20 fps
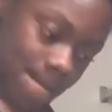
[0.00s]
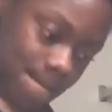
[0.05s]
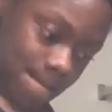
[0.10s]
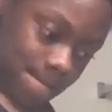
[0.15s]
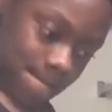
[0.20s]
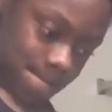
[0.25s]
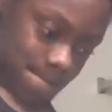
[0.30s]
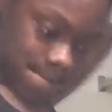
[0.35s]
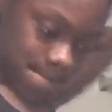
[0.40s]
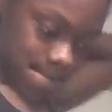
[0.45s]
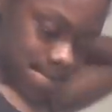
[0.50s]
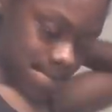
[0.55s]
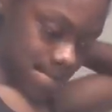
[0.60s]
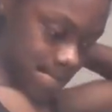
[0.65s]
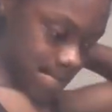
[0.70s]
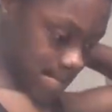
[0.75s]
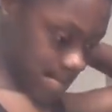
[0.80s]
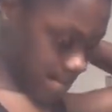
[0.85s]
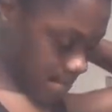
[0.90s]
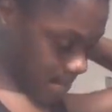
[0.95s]

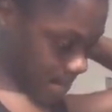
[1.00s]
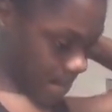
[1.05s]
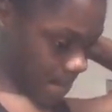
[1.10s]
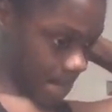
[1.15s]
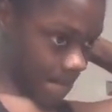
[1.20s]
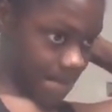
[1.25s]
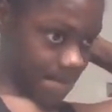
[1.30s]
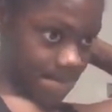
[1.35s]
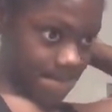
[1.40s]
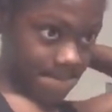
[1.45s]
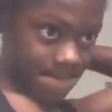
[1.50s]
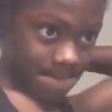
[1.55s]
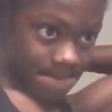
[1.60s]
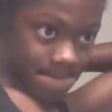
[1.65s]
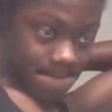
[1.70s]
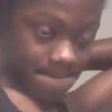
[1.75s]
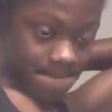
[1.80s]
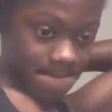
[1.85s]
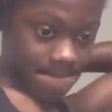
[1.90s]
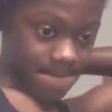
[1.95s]

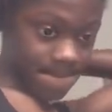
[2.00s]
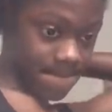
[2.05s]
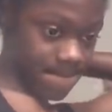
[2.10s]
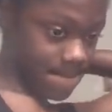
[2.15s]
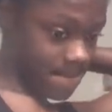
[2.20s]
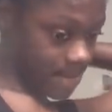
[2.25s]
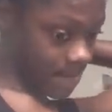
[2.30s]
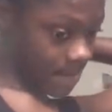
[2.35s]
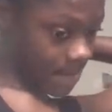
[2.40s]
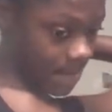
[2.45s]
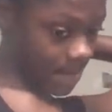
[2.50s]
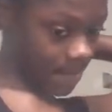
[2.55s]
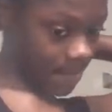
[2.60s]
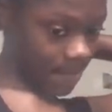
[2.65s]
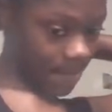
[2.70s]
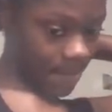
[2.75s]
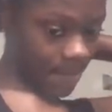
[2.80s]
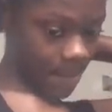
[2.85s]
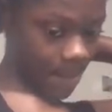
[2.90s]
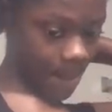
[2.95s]

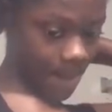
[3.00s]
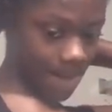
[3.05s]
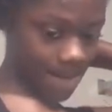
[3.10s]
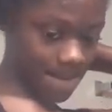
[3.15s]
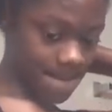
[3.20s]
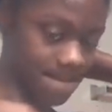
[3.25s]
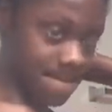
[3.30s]
Nothing is said.